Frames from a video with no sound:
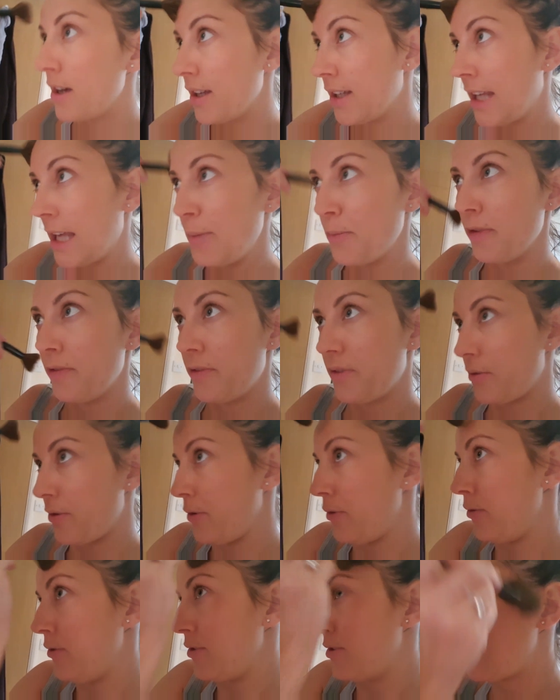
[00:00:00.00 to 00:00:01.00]
A Game of
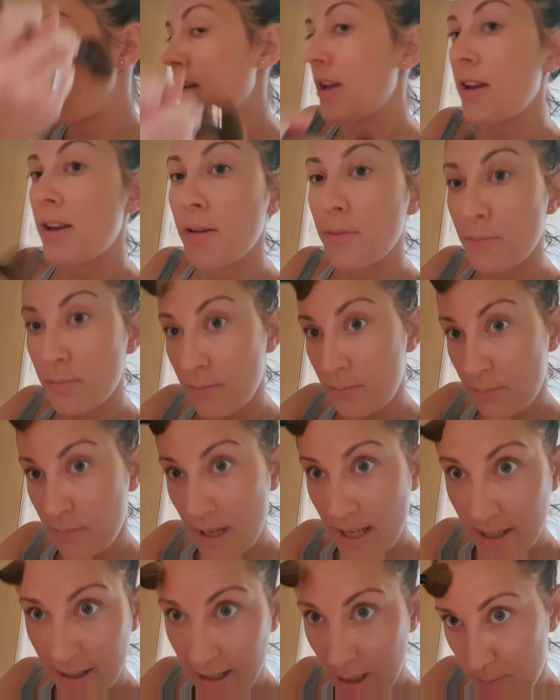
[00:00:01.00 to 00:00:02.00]
Thrones,
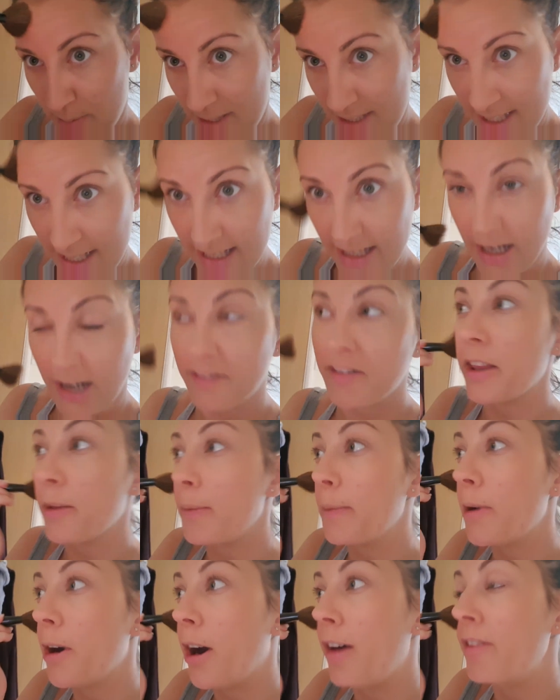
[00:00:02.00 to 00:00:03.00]
make a cup of tea
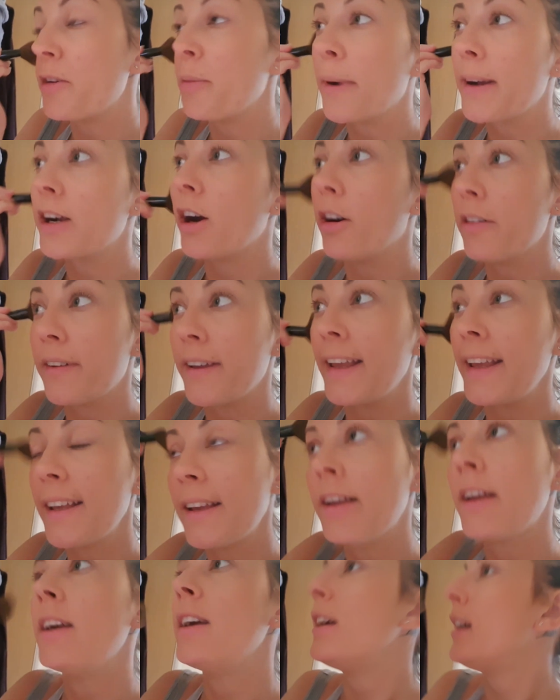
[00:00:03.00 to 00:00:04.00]
after my
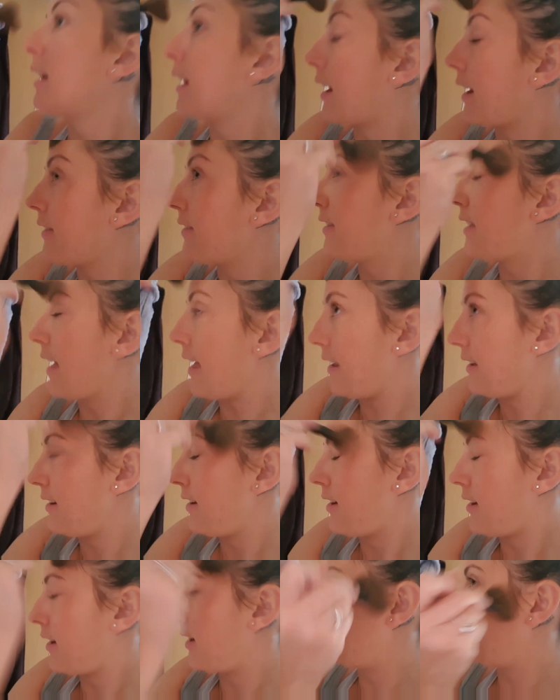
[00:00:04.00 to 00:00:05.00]
coffee, and
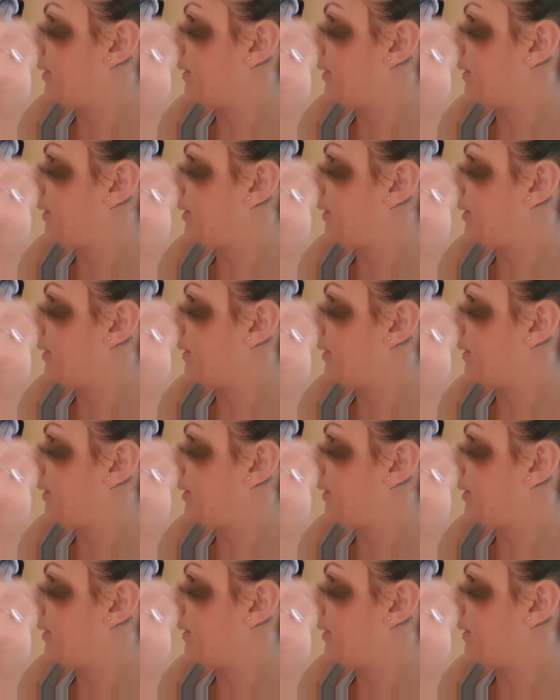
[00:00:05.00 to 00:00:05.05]
then I